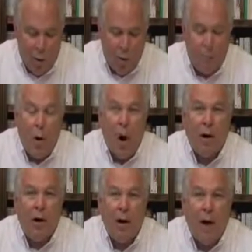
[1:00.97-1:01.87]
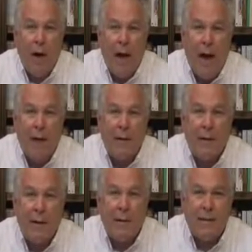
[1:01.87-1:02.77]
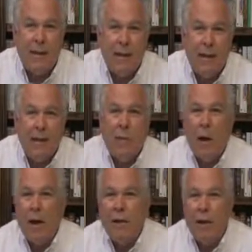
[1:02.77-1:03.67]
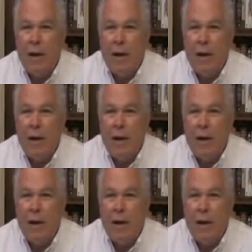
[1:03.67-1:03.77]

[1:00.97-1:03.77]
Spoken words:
or partner analysis, as well as your